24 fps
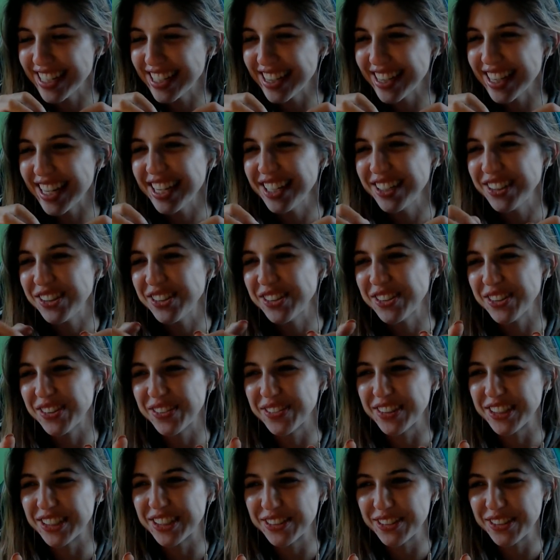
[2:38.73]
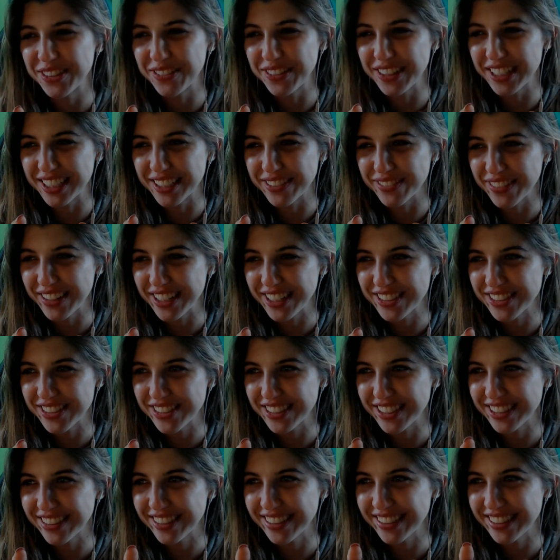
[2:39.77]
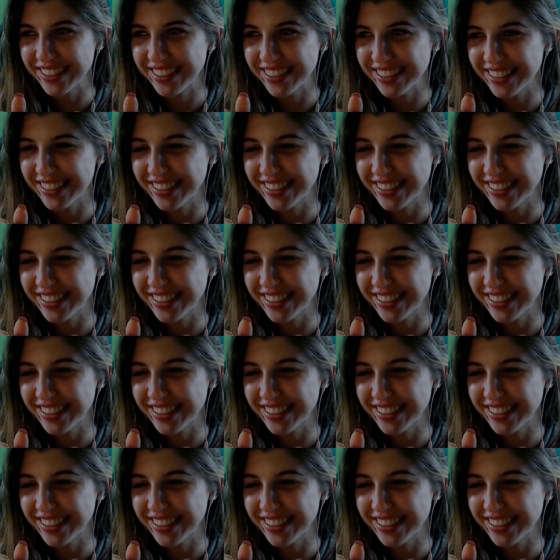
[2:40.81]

Thank you so much for being a Patreon.